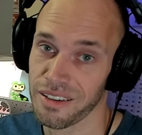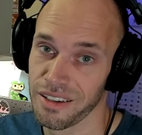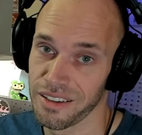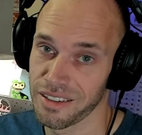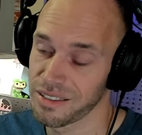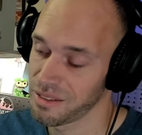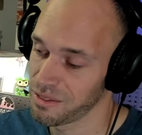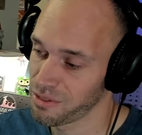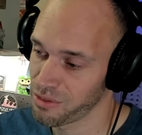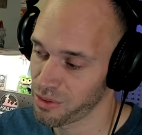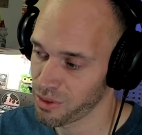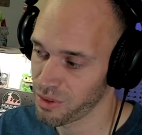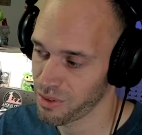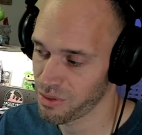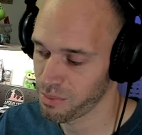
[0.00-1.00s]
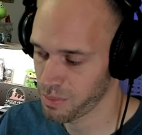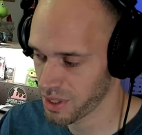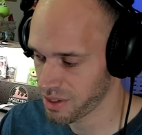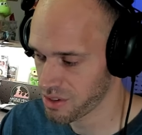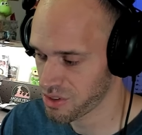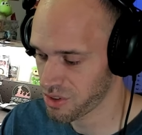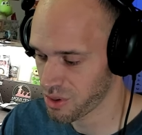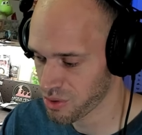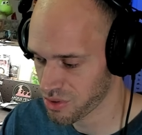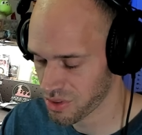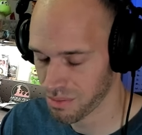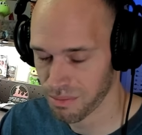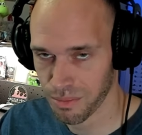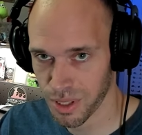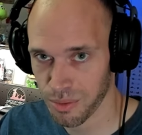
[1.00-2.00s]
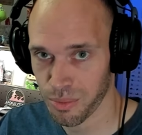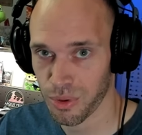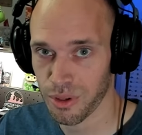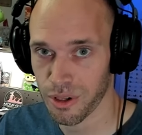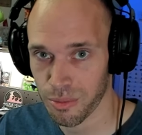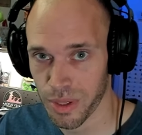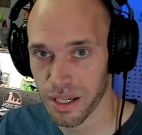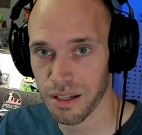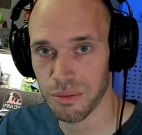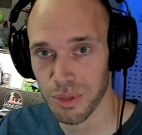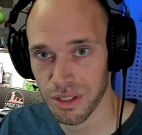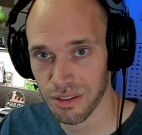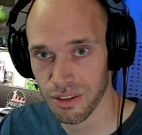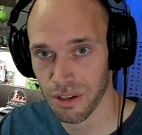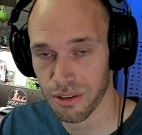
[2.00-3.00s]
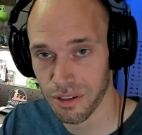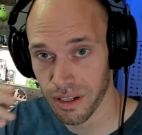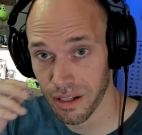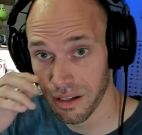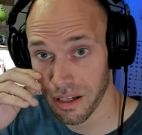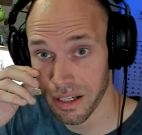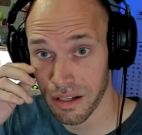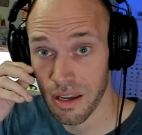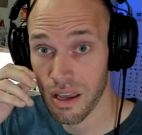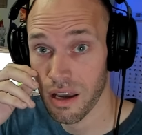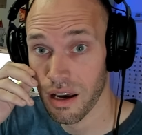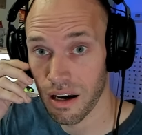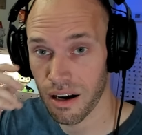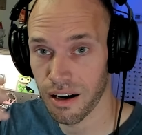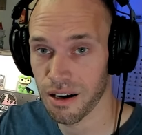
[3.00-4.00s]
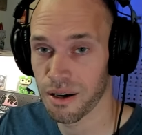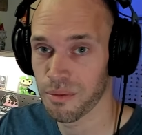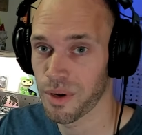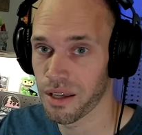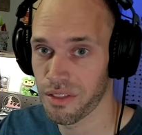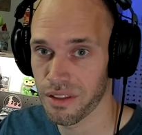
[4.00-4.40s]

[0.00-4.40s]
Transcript: uh, for because those people are paying me $1.99, um, I